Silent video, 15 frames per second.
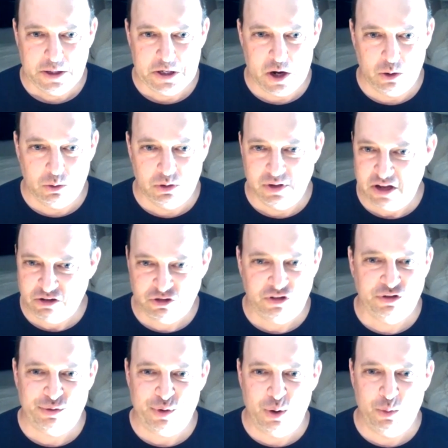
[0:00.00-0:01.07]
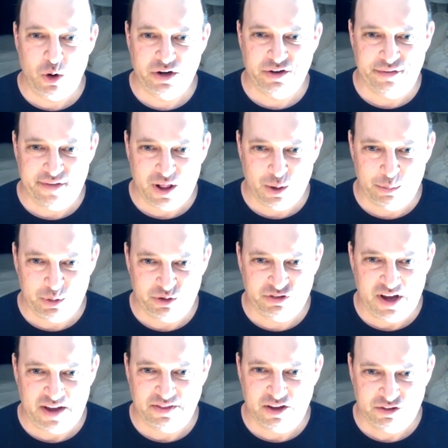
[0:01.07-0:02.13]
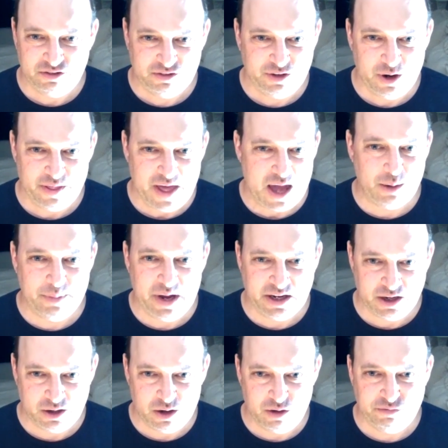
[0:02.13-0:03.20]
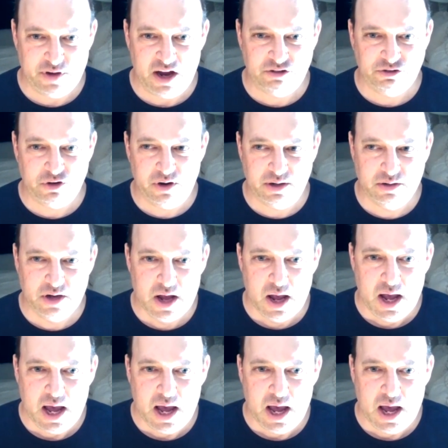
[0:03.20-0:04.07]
you know, let's just throw more developers at this, you know, that'll make it go faster. And